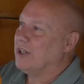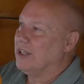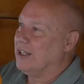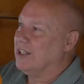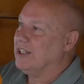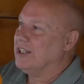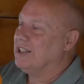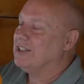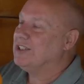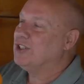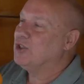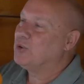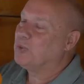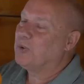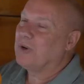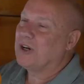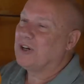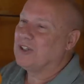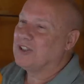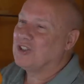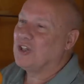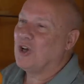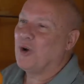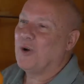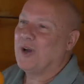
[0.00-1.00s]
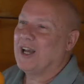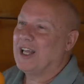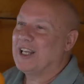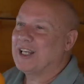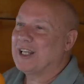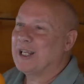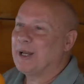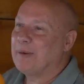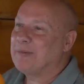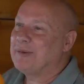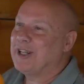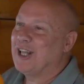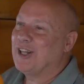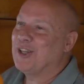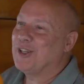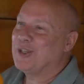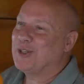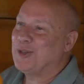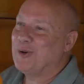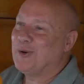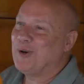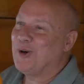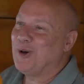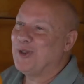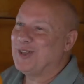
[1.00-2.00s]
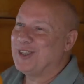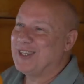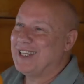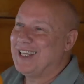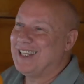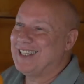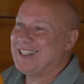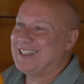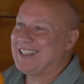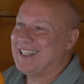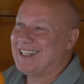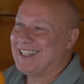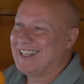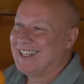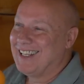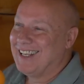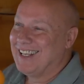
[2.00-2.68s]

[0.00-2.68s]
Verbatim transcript: This is where it's all heading. I'm telling you all this